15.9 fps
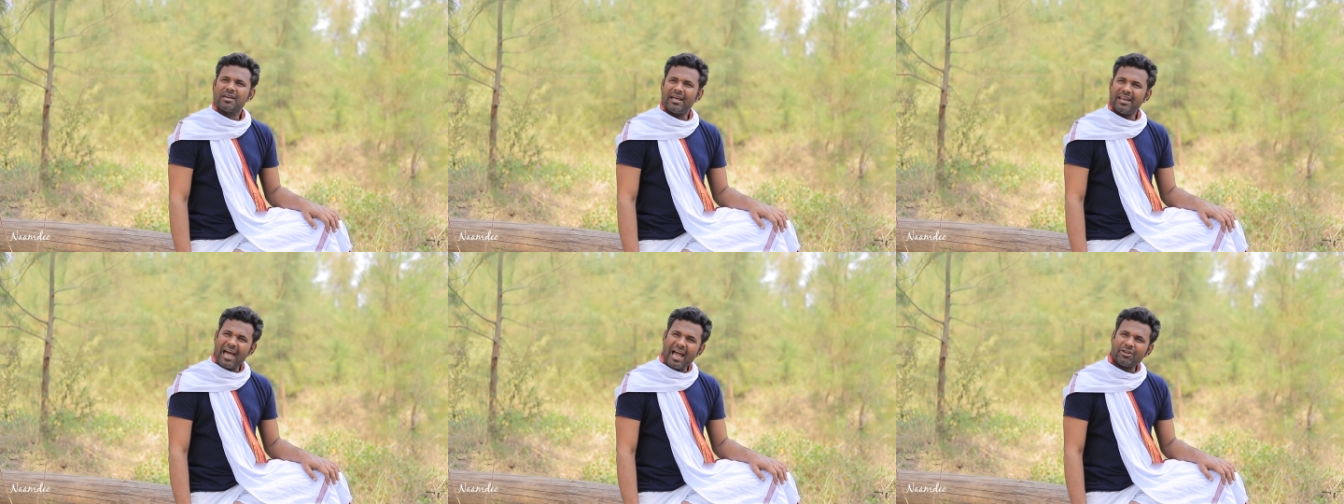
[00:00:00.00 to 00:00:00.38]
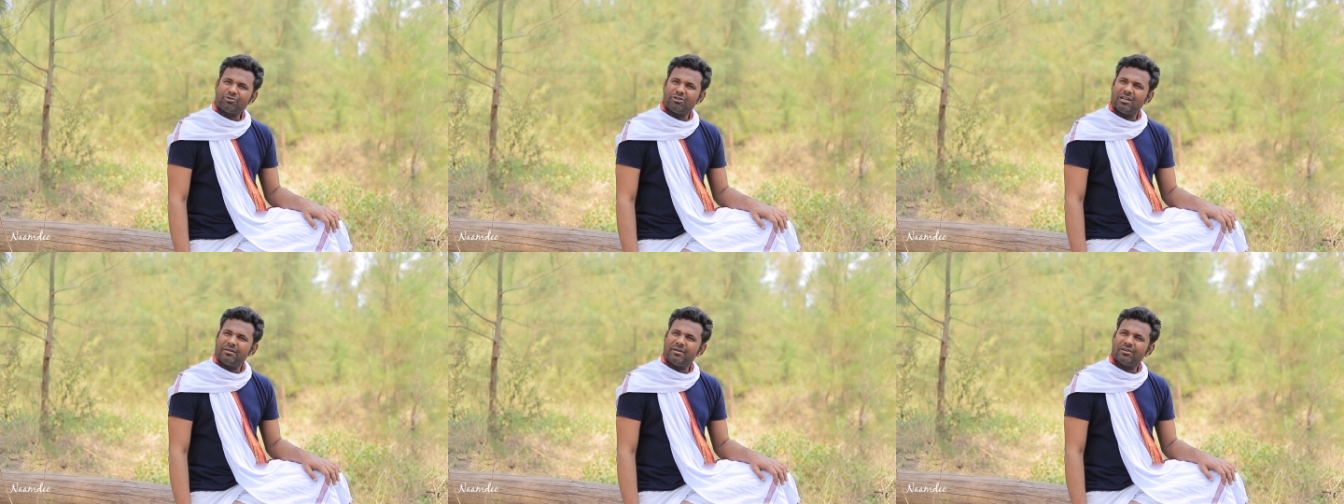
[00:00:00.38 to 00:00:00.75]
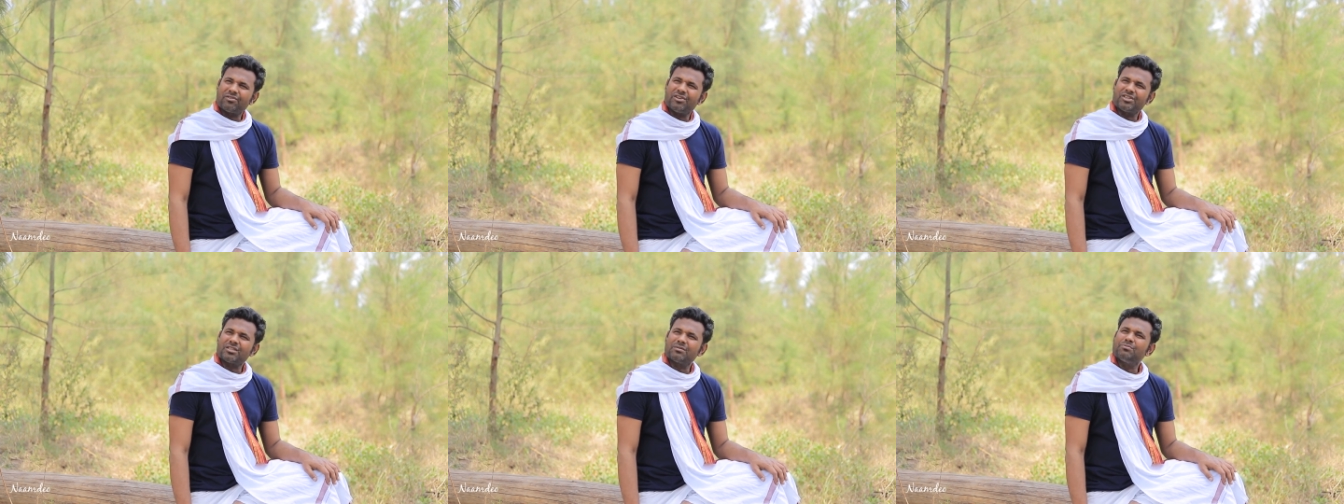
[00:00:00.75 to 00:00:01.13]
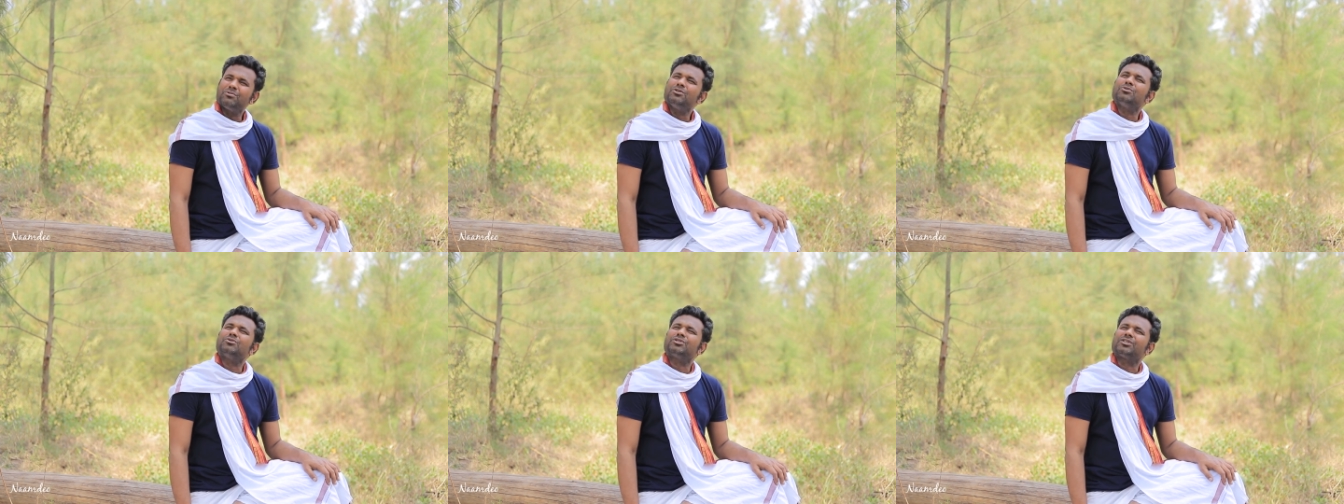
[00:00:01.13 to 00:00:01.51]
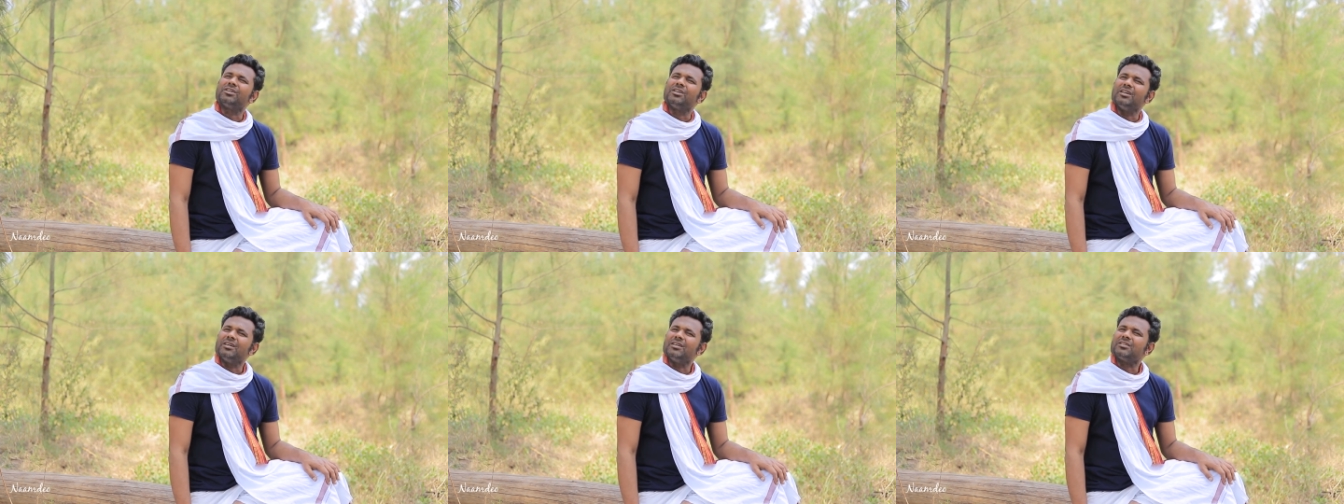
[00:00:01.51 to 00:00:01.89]
can actually be
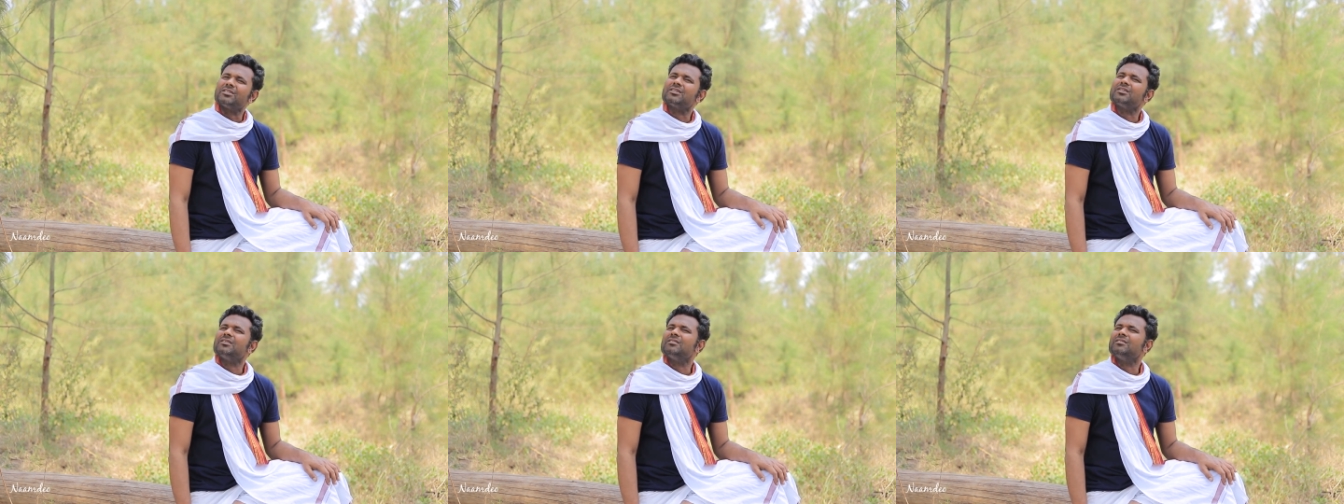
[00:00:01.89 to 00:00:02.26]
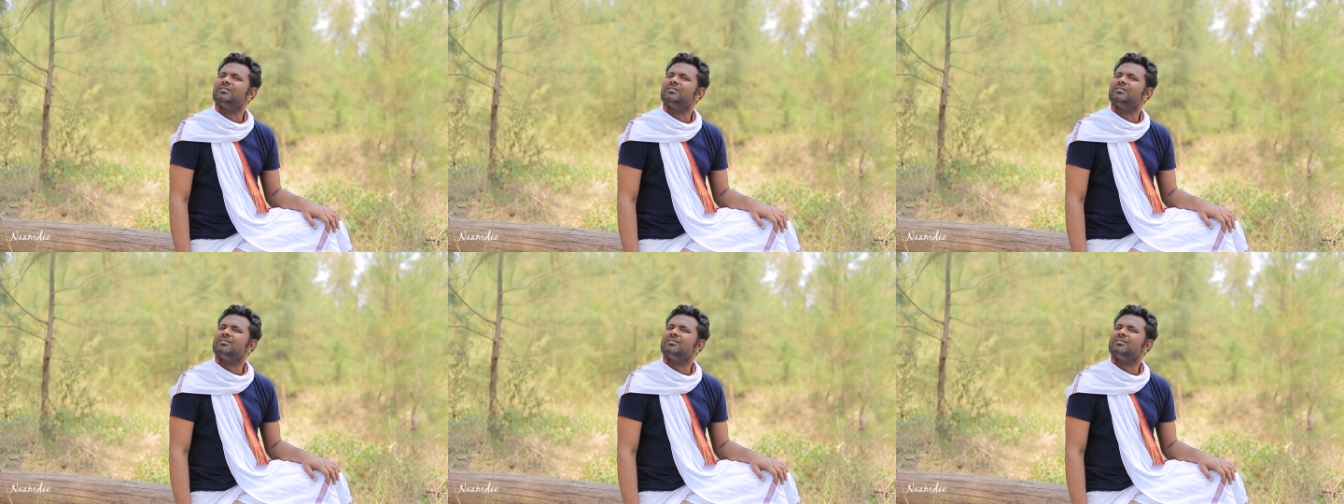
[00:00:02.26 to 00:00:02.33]
transmuted